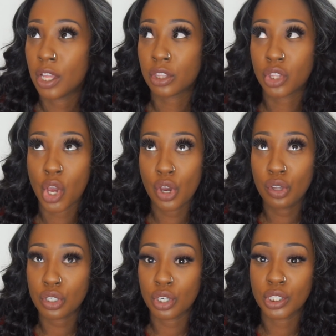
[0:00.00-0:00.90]

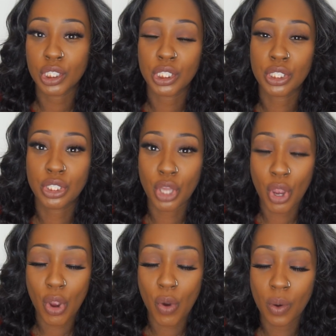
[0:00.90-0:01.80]
Those are just
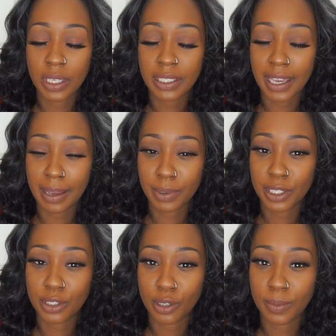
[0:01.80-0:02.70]
so time
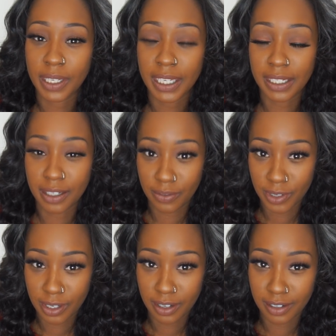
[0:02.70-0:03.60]
consuming and
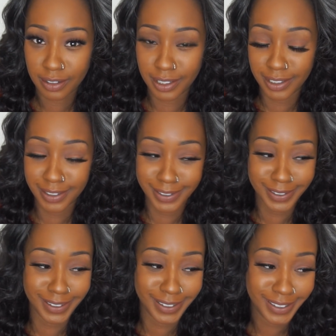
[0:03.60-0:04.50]
difficult.
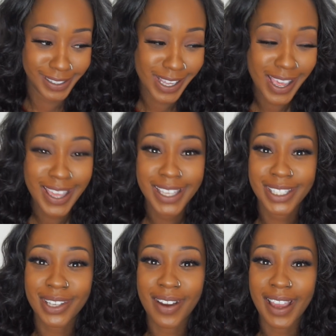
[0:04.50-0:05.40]

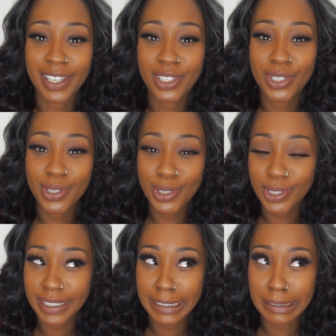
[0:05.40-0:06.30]
So I
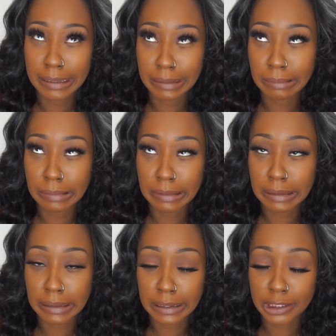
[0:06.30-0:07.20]
usually don't really
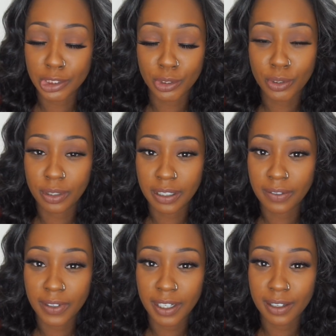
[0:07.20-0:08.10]
like to do
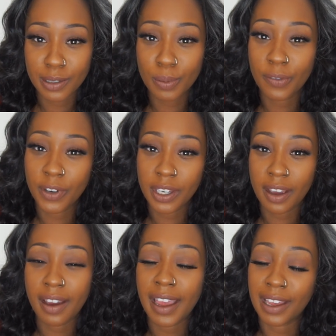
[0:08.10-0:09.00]
cooking videos, but for
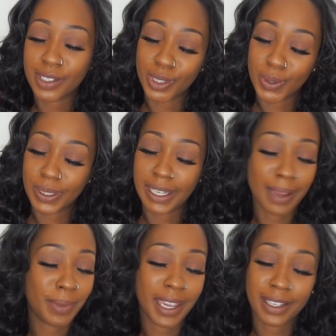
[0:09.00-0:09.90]
y'all, I'll do it. I
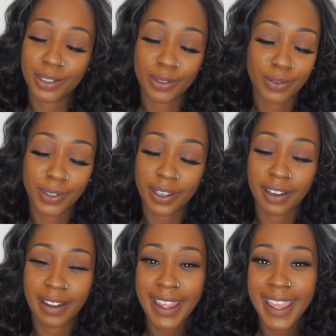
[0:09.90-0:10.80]
mean, I can do it for
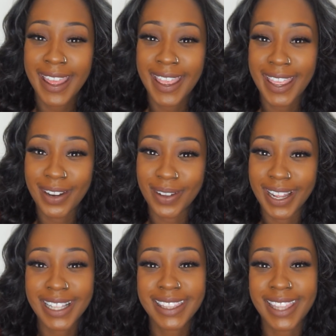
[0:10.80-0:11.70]
y'all.
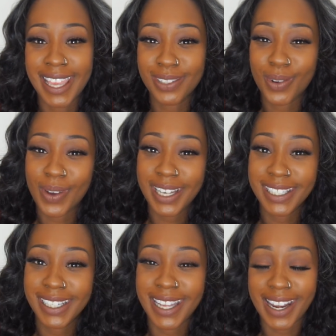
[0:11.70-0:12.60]
Anyway, thanks for
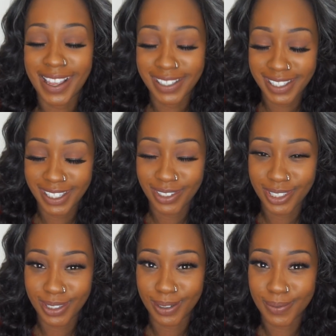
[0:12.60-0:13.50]
watching, and I'll see you
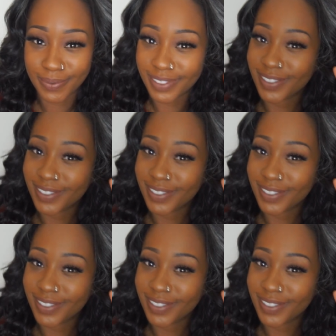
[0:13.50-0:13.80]
soon.